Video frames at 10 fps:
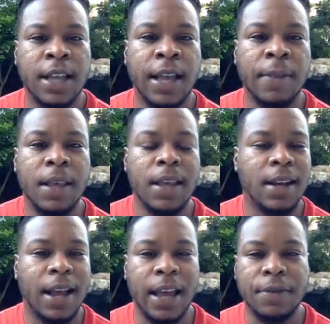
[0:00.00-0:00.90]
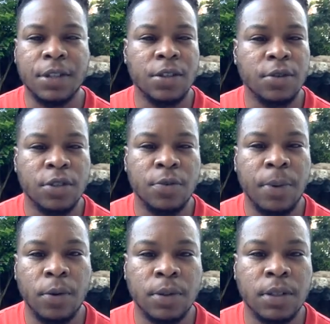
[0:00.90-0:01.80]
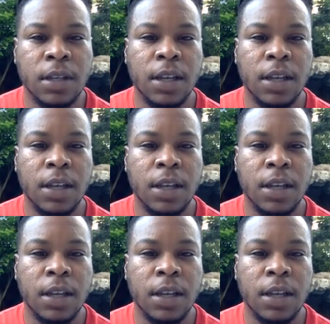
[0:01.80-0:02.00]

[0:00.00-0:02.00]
that and not have to search through posts.